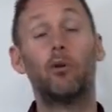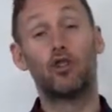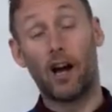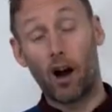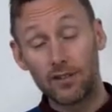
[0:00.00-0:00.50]

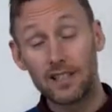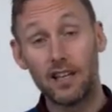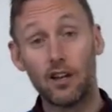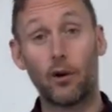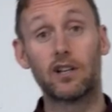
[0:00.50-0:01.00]
But
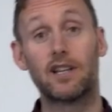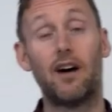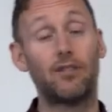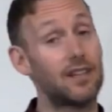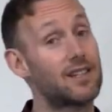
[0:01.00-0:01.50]
obviously you know
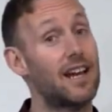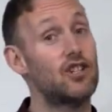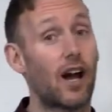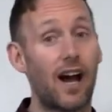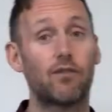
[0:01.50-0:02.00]
yourself, at this
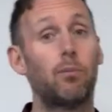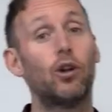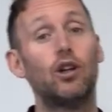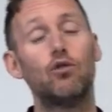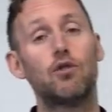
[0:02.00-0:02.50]
stage you have to
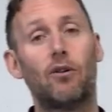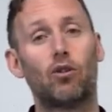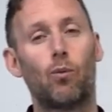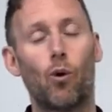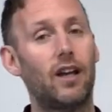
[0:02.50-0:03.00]
put a huge
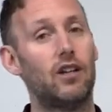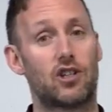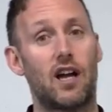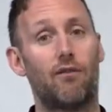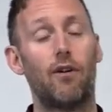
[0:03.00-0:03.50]
amount of work in
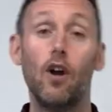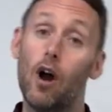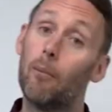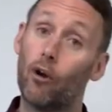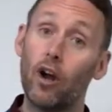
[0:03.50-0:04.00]
yourself.
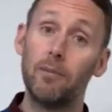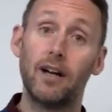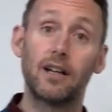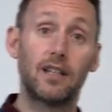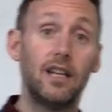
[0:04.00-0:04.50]
But I'm
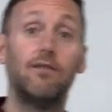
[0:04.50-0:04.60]
here to